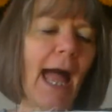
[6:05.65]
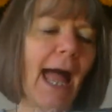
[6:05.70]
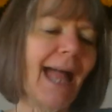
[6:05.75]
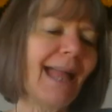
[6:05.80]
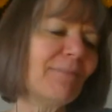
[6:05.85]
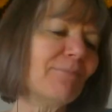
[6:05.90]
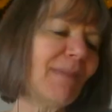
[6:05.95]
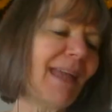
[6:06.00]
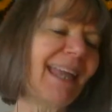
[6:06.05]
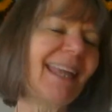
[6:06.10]

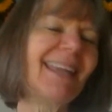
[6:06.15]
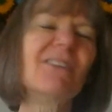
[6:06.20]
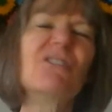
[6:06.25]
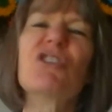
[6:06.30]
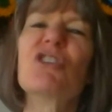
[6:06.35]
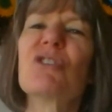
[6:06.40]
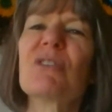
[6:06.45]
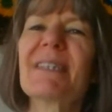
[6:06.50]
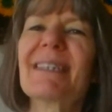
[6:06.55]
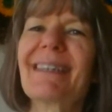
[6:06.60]
I may
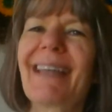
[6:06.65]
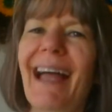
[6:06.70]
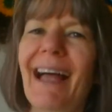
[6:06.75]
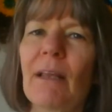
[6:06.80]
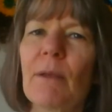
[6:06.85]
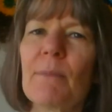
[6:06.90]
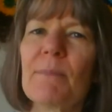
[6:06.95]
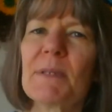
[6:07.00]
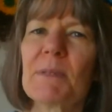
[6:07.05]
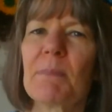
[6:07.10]
do
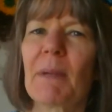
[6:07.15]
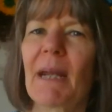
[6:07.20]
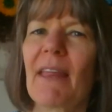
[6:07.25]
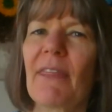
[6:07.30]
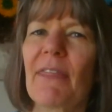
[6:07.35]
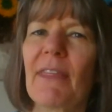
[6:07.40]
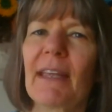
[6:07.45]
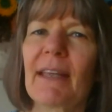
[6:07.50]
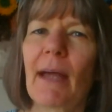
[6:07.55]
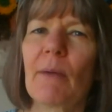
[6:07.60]
scallops, but I
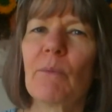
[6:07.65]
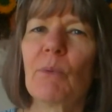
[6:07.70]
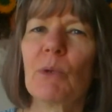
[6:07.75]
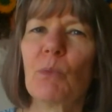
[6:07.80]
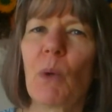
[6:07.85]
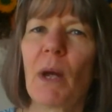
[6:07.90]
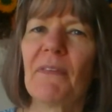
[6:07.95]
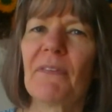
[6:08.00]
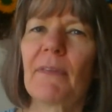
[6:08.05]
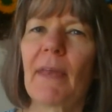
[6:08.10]
think I would
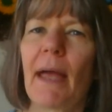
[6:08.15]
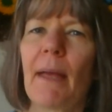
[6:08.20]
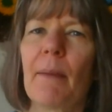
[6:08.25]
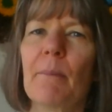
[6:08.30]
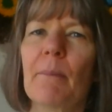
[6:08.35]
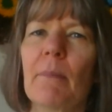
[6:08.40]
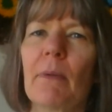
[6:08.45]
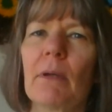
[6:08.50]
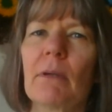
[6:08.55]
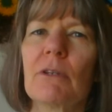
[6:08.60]
want
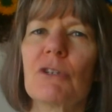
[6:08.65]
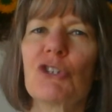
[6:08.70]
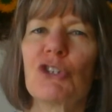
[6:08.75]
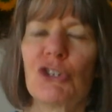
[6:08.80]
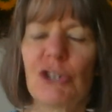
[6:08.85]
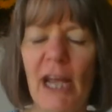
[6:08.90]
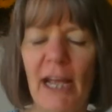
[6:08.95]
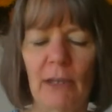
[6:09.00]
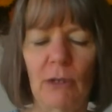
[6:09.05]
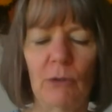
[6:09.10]
them
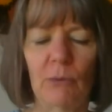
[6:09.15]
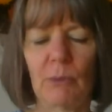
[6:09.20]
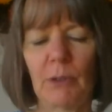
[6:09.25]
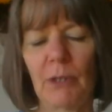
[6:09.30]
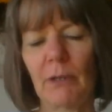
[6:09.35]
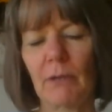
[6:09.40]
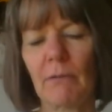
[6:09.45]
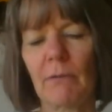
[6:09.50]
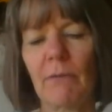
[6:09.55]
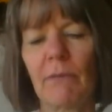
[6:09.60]

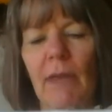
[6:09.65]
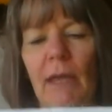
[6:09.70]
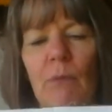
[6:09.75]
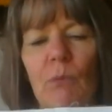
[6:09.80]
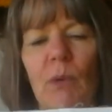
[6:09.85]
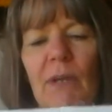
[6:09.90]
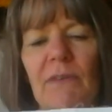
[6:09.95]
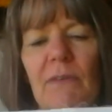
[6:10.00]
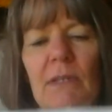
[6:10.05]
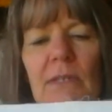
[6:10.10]
shallower than
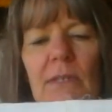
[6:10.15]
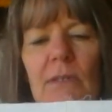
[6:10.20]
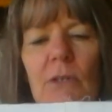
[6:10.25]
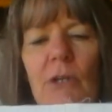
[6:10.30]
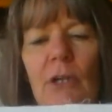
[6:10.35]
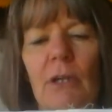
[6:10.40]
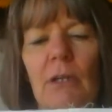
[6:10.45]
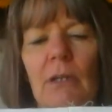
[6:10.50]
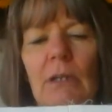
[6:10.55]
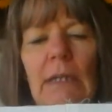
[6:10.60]
what this
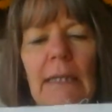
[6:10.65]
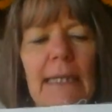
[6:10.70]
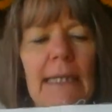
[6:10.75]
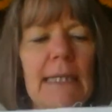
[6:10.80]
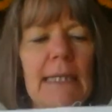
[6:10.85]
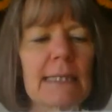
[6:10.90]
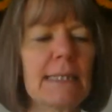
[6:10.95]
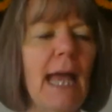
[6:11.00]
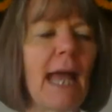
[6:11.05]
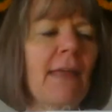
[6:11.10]
currently
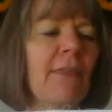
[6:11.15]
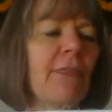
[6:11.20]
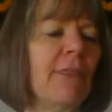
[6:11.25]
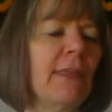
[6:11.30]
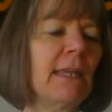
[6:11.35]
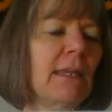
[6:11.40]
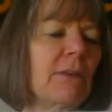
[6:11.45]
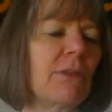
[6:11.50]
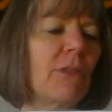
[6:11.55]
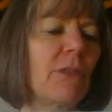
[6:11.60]
is. I
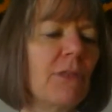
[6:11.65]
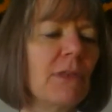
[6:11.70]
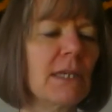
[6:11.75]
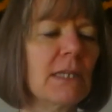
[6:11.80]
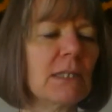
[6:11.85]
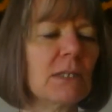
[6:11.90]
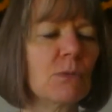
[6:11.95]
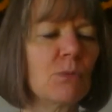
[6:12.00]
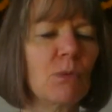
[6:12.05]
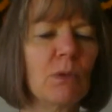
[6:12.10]
think
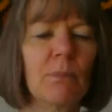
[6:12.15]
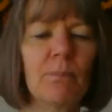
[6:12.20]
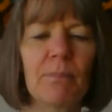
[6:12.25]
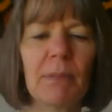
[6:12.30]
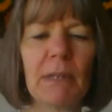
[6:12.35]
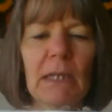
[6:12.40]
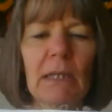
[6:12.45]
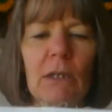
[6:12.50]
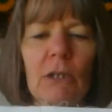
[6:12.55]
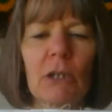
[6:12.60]
this would
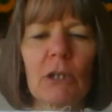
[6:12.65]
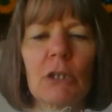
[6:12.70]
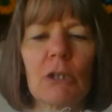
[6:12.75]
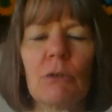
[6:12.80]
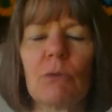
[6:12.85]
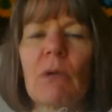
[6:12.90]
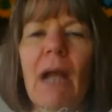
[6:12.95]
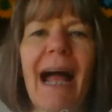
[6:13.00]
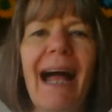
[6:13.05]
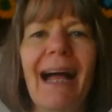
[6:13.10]
be
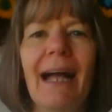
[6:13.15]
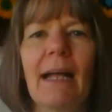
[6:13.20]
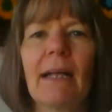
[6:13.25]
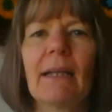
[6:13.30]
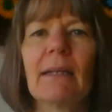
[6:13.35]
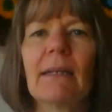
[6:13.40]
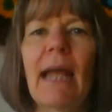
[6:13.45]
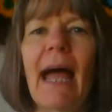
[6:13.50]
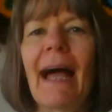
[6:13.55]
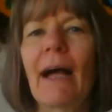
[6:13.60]
cute
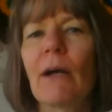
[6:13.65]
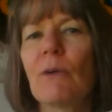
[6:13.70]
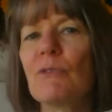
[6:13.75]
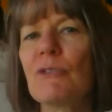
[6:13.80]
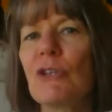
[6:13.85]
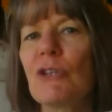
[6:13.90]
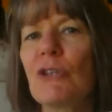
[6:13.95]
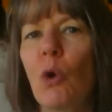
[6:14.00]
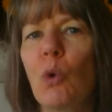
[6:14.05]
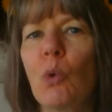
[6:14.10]
on
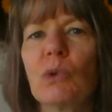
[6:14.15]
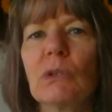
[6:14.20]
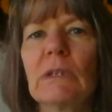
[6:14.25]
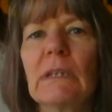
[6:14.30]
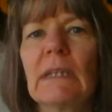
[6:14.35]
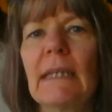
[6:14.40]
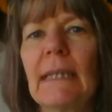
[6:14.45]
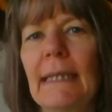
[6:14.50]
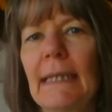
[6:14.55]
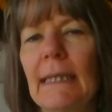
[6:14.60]

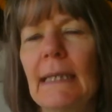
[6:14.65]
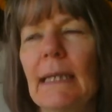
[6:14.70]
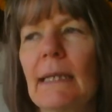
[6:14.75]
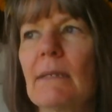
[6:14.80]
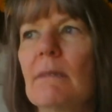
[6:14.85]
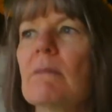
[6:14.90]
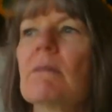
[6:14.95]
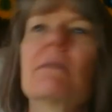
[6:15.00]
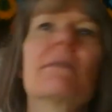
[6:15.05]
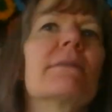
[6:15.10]
household
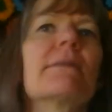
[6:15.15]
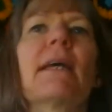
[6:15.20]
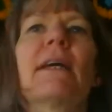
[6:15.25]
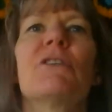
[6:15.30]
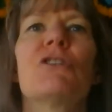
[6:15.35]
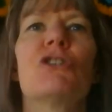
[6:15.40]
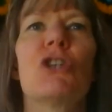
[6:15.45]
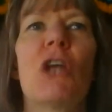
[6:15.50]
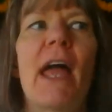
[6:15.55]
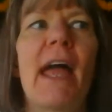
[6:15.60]
linens,
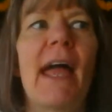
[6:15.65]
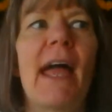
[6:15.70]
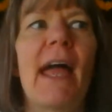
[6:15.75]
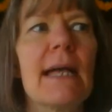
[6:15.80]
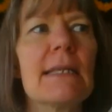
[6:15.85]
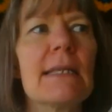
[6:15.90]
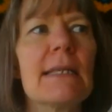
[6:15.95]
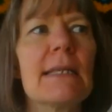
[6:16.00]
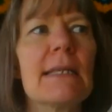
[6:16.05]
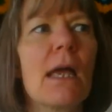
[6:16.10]
such
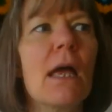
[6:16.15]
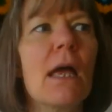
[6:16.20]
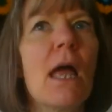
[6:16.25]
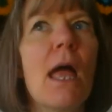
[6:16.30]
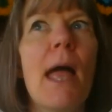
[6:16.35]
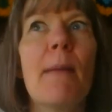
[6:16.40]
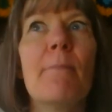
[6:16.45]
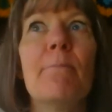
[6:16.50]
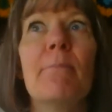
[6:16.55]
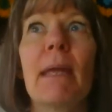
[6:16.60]
as
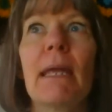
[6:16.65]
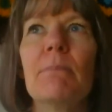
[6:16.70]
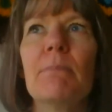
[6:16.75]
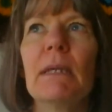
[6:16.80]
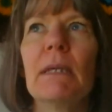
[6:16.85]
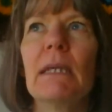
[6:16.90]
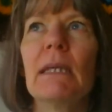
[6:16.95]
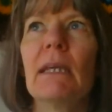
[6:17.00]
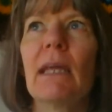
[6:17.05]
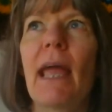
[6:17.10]

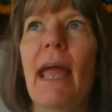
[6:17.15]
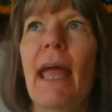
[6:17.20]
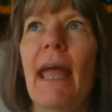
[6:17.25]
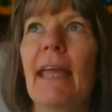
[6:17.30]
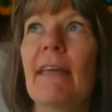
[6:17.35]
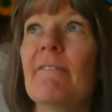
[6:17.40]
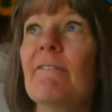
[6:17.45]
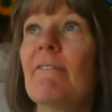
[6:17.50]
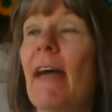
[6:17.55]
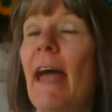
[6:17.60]
maybe
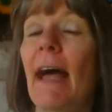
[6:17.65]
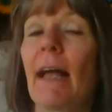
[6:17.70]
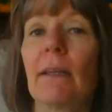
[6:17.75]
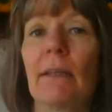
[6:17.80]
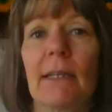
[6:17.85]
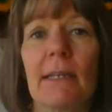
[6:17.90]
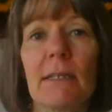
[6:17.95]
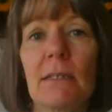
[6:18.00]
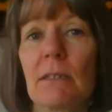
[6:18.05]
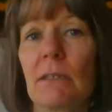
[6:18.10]
a
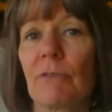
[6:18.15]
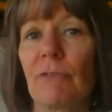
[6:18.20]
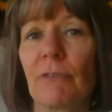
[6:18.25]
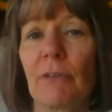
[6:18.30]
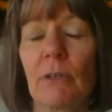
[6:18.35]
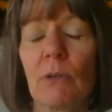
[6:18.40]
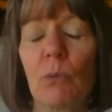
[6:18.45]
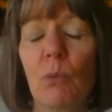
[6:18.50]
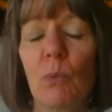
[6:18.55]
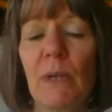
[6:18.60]
valance
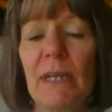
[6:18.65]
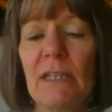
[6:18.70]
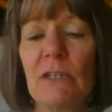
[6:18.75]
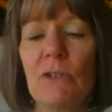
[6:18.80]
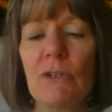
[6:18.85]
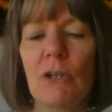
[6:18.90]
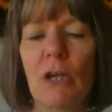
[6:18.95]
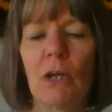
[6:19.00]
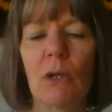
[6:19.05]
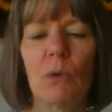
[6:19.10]
for a
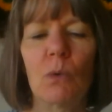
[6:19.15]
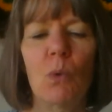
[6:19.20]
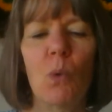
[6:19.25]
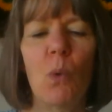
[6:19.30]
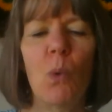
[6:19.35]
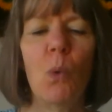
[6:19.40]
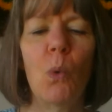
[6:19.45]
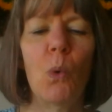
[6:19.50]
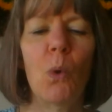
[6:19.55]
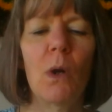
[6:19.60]
window,
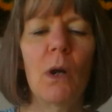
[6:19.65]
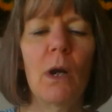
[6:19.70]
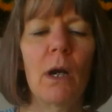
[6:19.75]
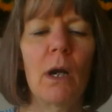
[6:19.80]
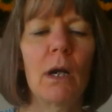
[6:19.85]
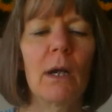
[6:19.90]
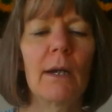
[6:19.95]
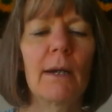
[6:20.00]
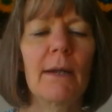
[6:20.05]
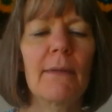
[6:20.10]

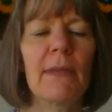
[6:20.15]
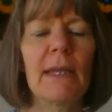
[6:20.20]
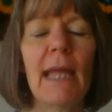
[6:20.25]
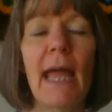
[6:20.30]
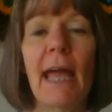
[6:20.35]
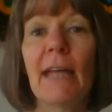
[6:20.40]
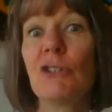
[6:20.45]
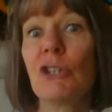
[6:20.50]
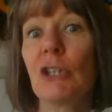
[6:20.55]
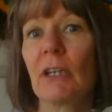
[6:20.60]
or the
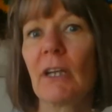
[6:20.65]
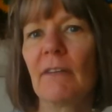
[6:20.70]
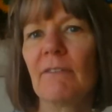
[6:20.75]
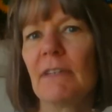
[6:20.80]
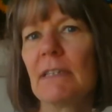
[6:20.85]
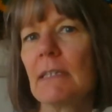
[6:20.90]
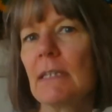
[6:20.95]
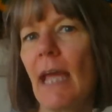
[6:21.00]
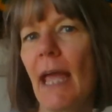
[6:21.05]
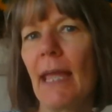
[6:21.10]
edging of
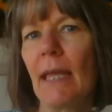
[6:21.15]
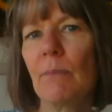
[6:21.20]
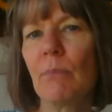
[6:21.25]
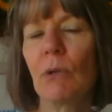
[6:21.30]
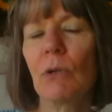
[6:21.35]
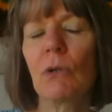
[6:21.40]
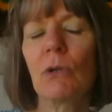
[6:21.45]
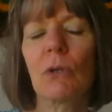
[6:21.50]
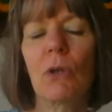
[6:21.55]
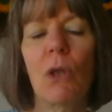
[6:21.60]
a
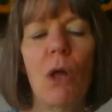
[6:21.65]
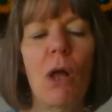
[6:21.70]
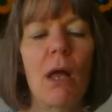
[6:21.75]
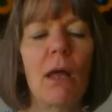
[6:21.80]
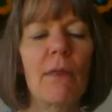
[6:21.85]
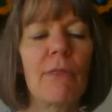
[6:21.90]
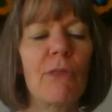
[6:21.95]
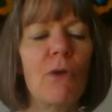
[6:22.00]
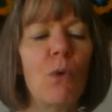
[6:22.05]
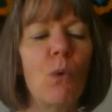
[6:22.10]

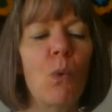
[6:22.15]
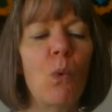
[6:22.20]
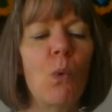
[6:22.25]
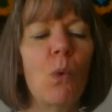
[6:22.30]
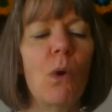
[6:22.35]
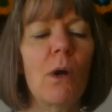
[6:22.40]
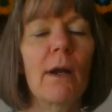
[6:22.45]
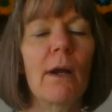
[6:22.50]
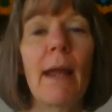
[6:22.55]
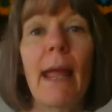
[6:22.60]
tablecloth,
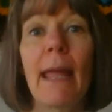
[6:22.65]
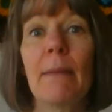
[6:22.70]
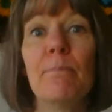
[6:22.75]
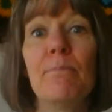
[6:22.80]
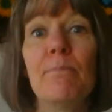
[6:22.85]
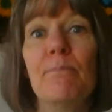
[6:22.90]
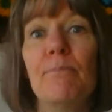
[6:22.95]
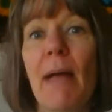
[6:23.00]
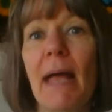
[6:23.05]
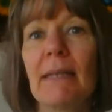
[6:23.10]
or a
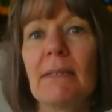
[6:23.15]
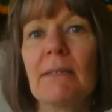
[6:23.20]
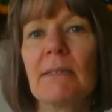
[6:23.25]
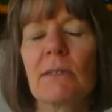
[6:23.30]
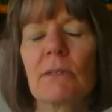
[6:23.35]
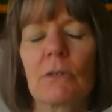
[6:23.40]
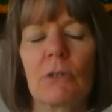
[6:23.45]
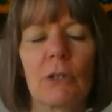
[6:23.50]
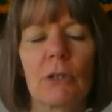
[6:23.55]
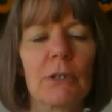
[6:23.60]
bed
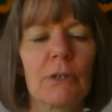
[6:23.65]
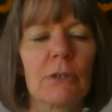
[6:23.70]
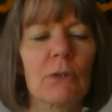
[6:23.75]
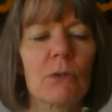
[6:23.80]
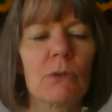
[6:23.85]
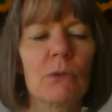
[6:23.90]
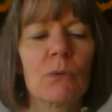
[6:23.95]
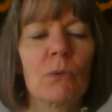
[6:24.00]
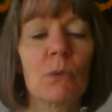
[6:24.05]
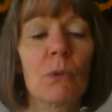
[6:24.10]
skirt,
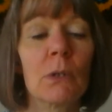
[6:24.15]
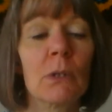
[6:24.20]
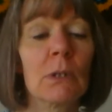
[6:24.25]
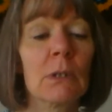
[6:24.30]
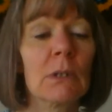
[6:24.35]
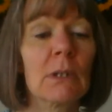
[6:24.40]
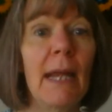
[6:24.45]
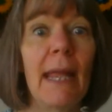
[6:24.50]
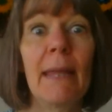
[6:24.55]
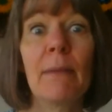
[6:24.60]

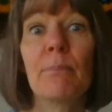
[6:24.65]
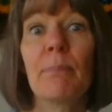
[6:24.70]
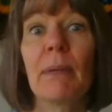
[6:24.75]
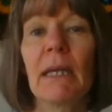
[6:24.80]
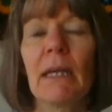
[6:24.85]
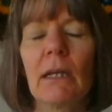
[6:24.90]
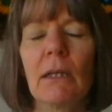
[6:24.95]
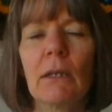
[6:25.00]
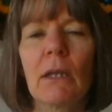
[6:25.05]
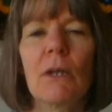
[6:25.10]
or a
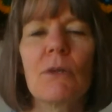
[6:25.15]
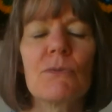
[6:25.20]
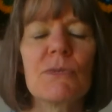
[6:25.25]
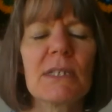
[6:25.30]
pillow.